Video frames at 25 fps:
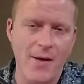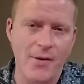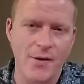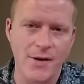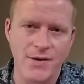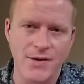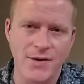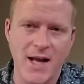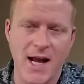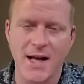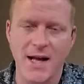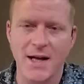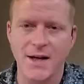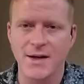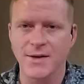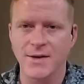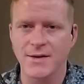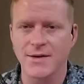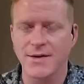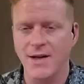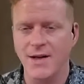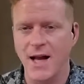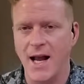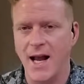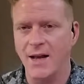on how these
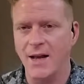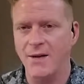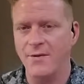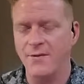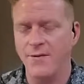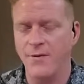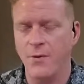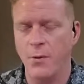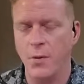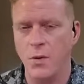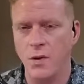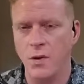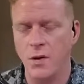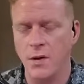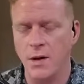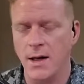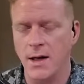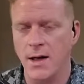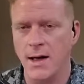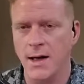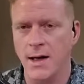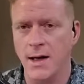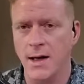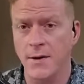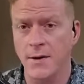candidates stand for
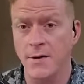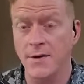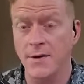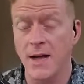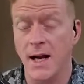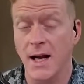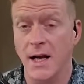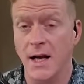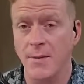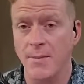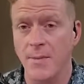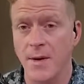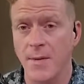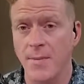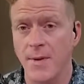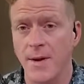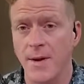the Second